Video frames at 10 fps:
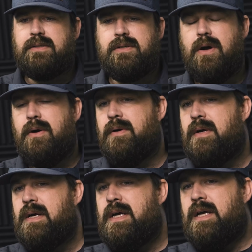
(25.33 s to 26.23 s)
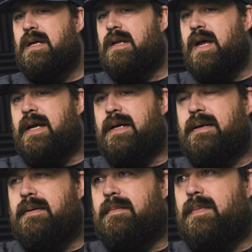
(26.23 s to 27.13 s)
So a
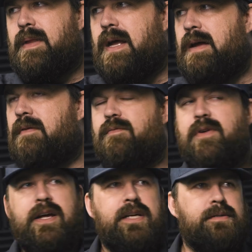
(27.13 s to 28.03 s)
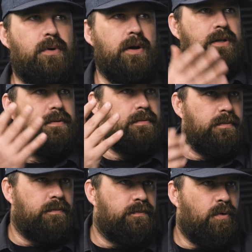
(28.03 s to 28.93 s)
Ian Vick, he's what,
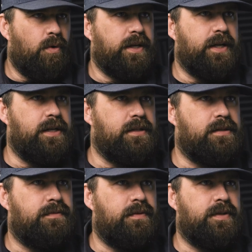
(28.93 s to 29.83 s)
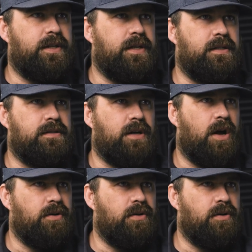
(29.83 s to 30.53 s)
forty years, fifty years, one